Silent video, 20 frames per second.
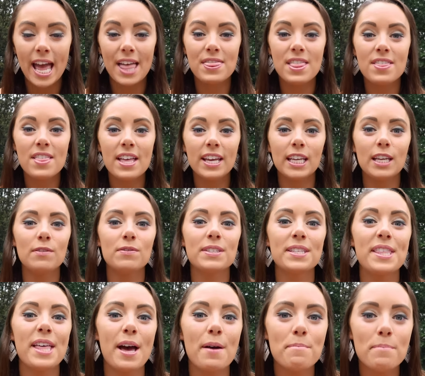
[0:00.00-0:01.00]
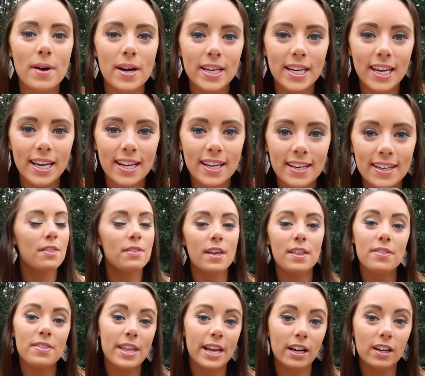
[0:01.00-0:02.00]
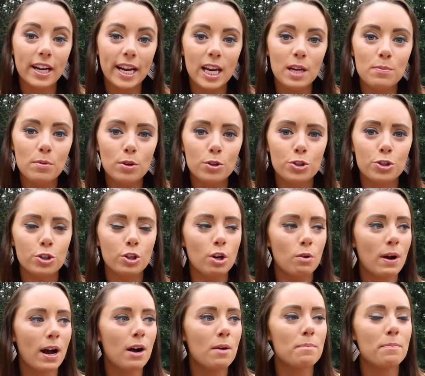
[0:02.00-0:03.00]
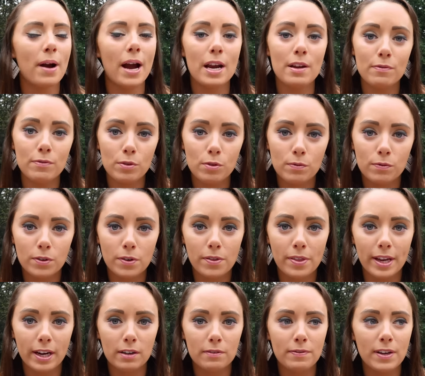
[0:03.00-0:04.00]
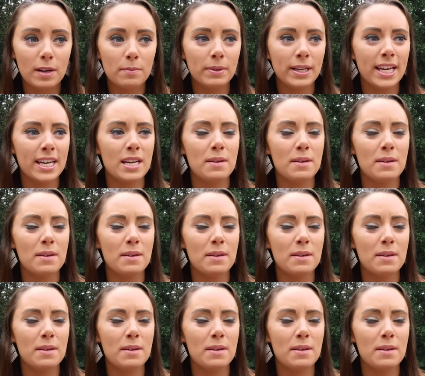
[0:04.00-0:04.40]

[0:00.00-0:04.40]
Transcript: And then that gives them money, and then they're able to go out and buy food for their family,